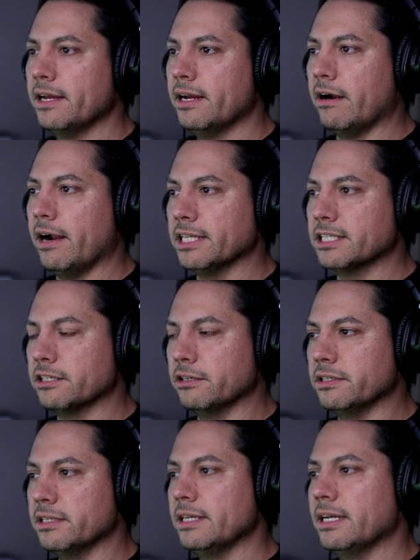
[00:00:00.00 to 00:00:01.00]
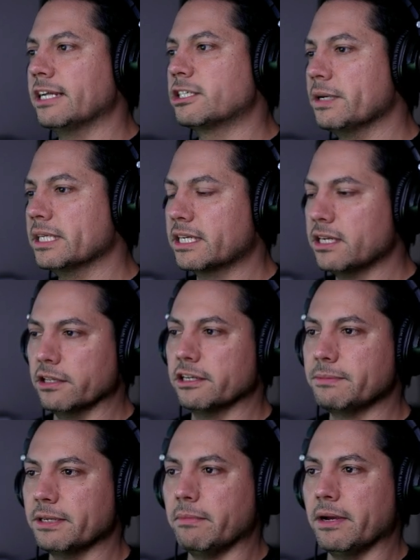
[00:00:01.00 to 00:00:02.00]
All right, so I tweaked the colors,
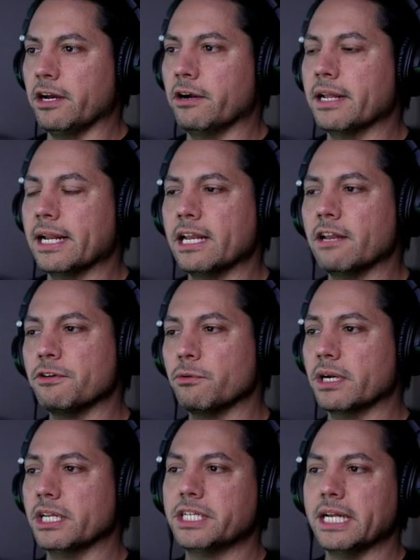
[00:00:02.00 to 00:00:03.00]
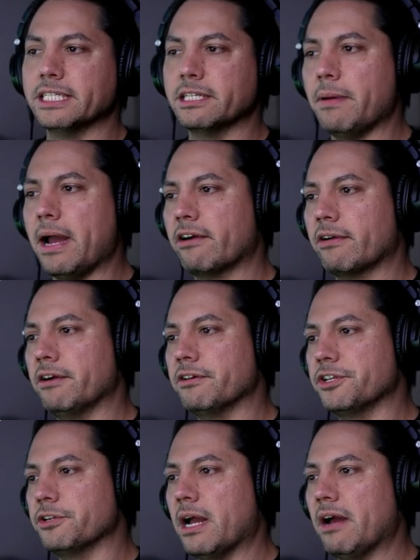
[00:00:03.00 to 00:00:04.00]
made it my own. And then if you want to change the background, you
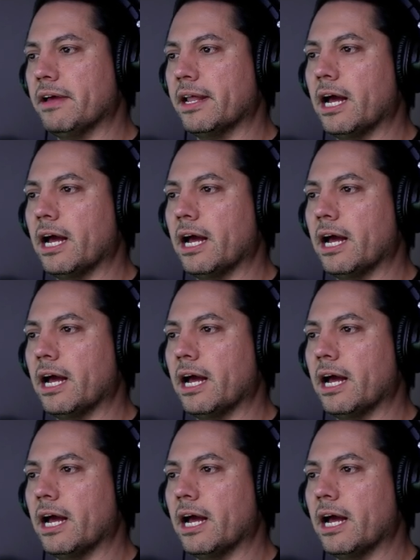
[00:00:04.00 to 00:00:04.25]
do have that